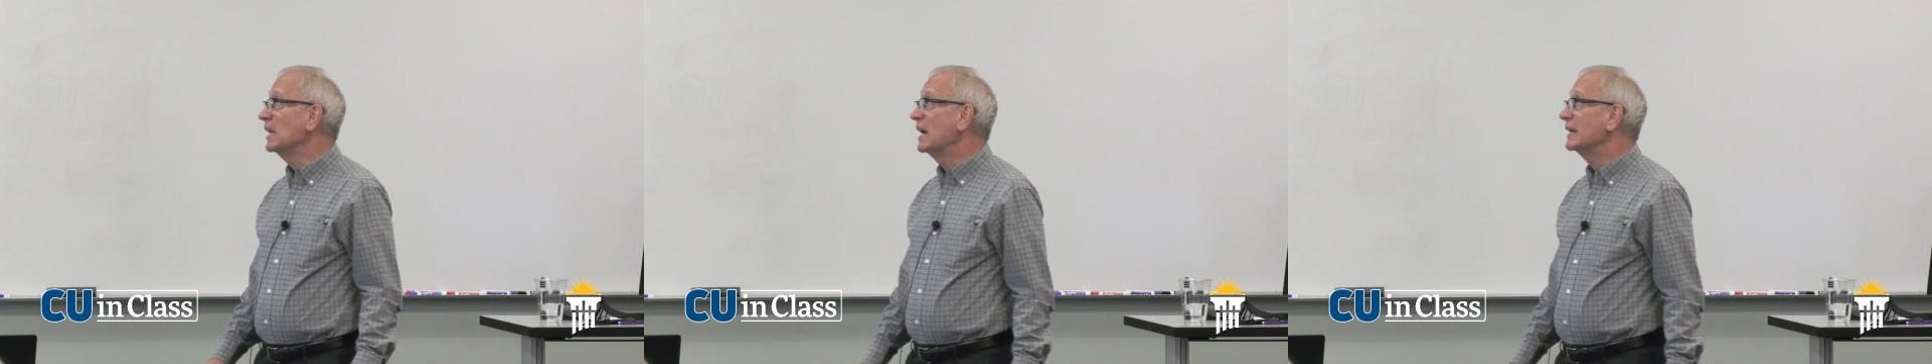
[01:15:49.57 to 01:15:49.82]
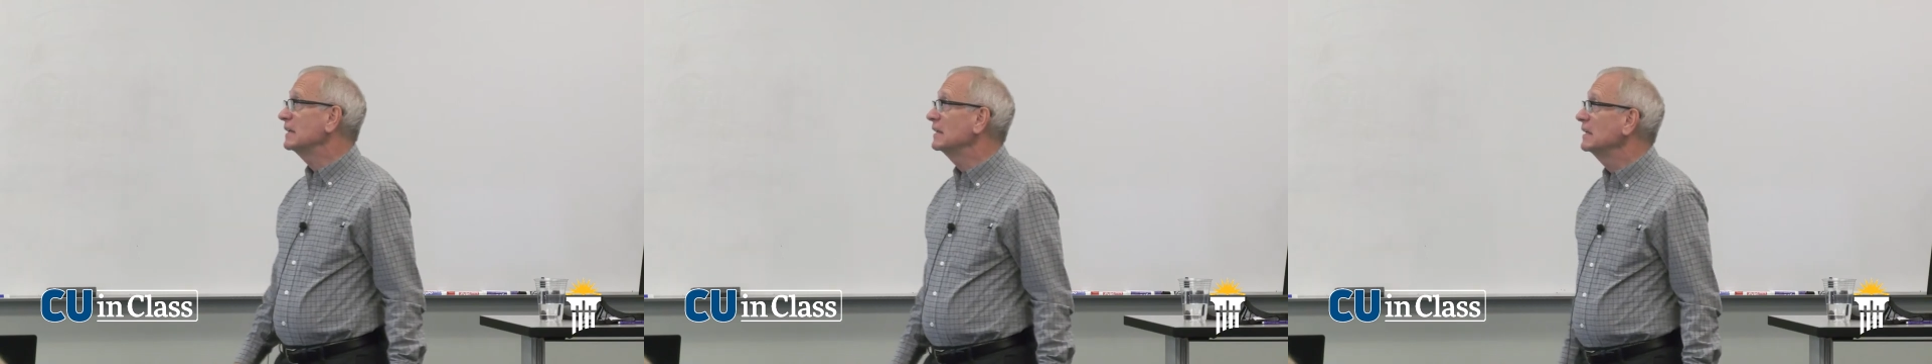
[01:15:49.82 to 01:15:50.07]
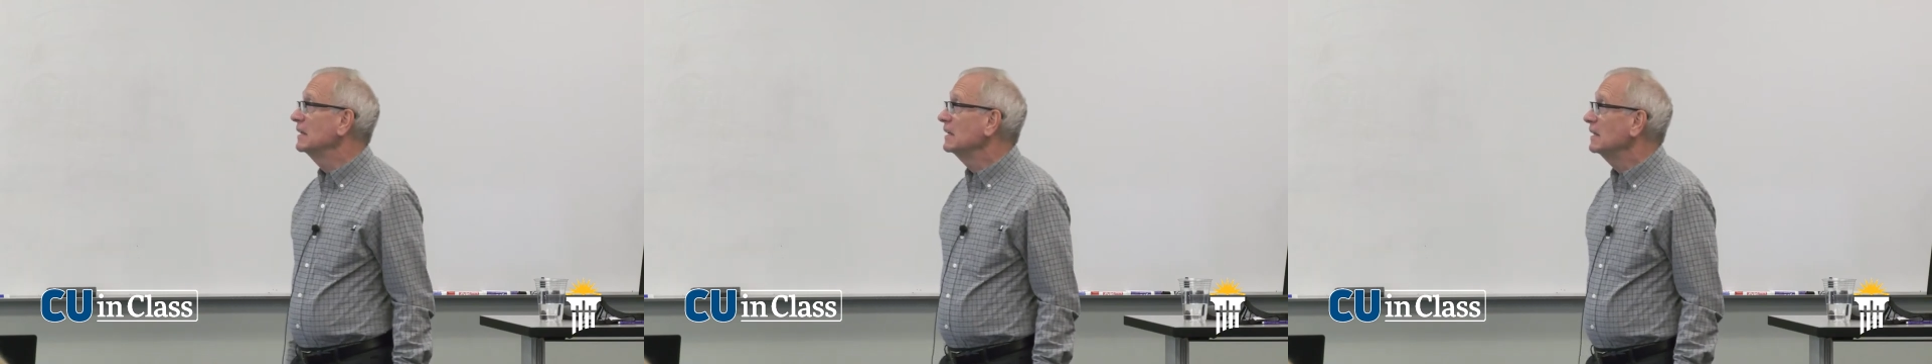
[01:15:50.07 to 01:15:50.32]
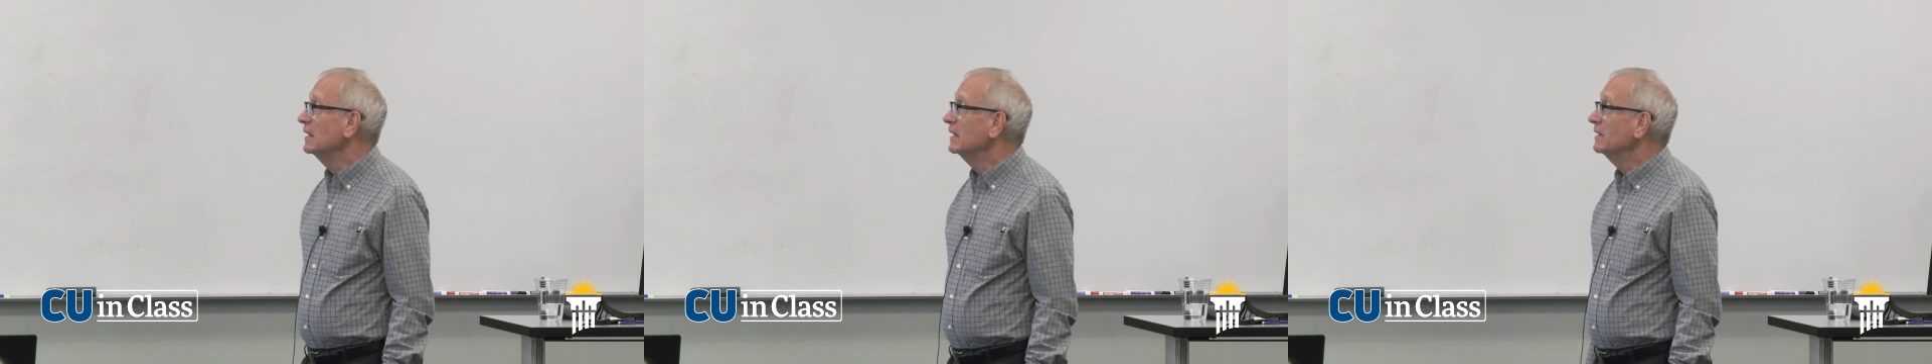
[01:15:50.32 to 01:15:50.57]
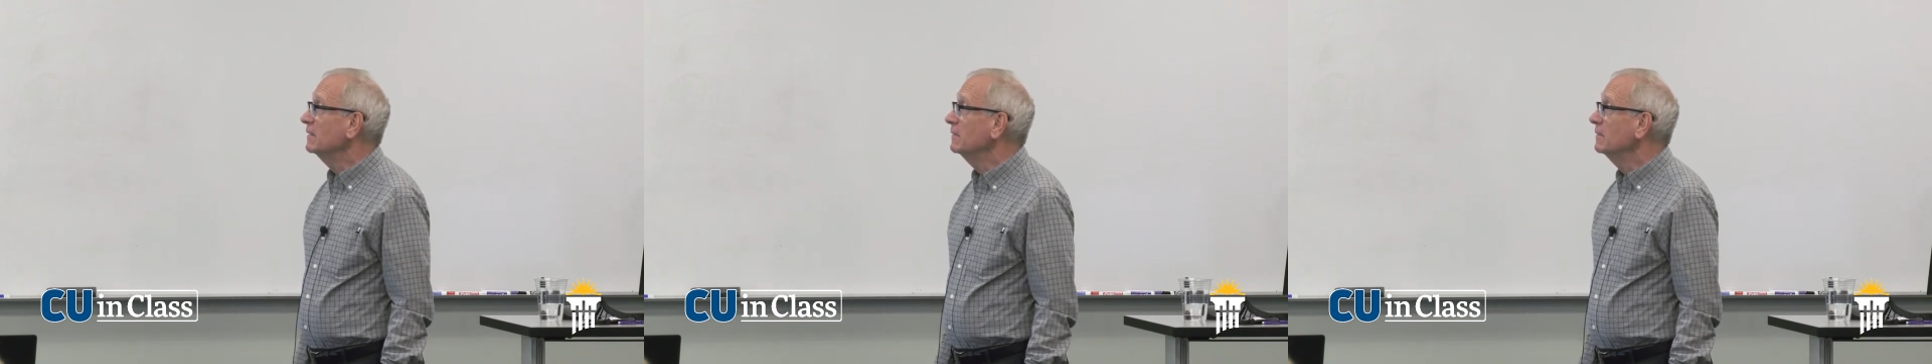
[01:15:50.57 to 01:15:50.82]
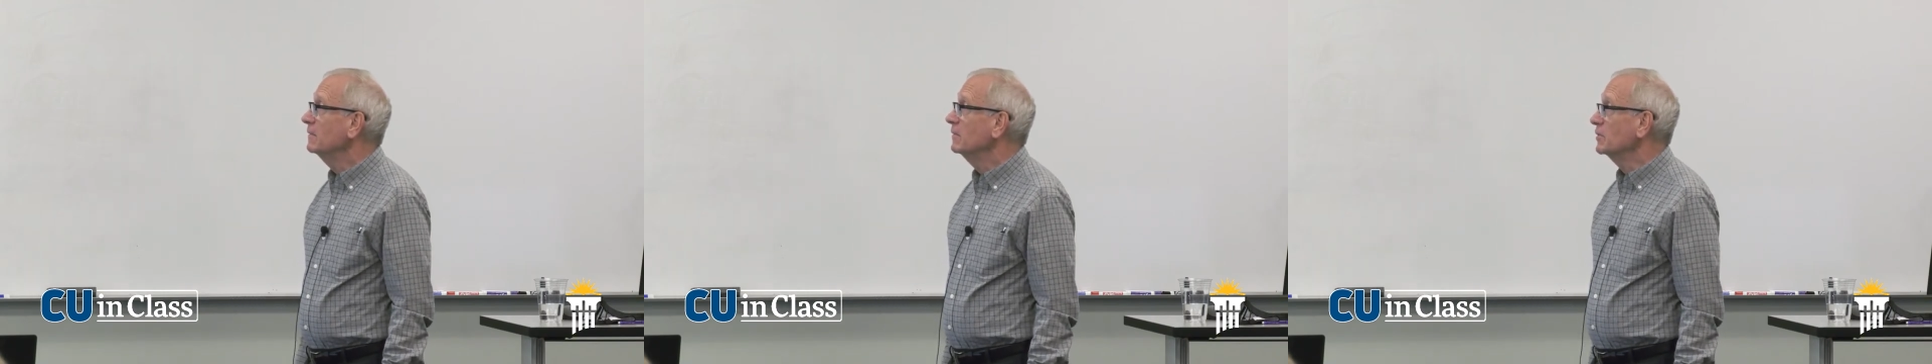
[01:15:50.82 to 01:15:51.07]
like in
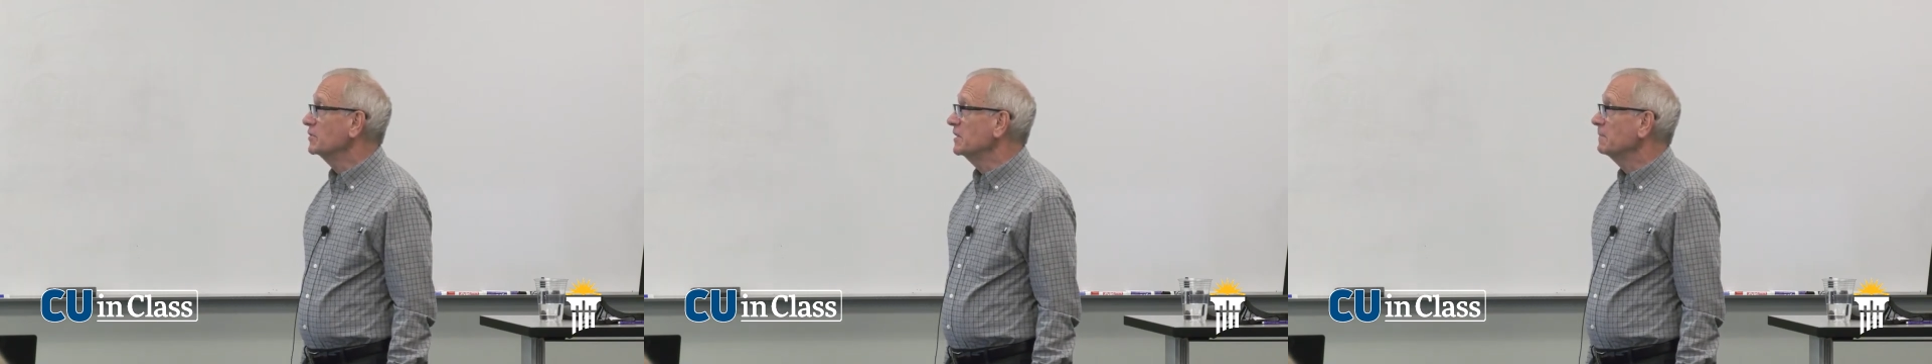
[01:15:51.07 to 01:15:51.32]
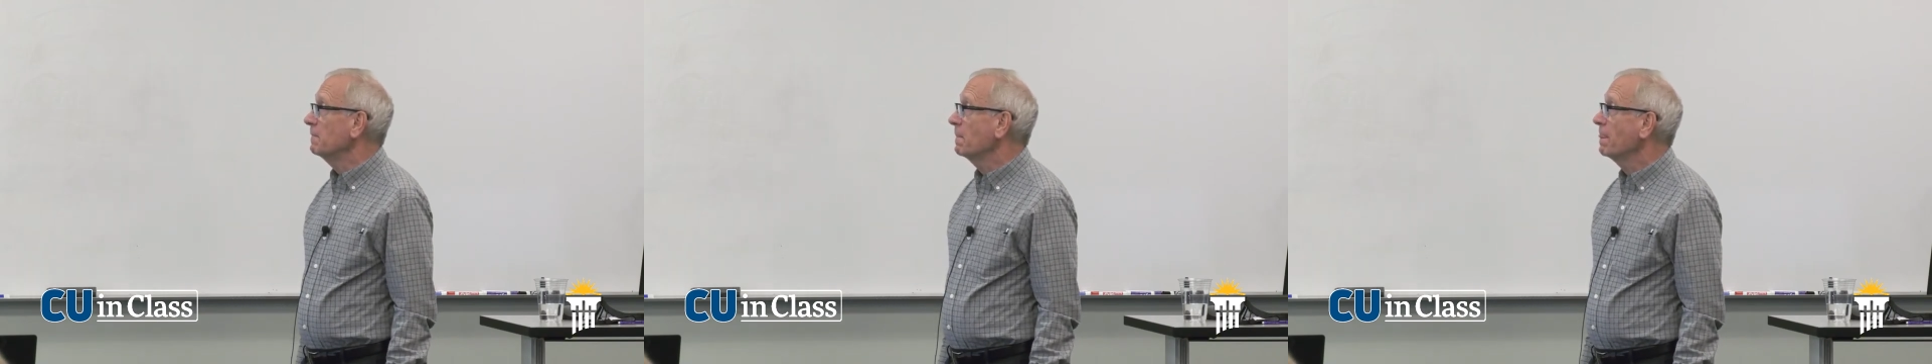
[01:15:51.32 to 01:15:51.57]
nursing.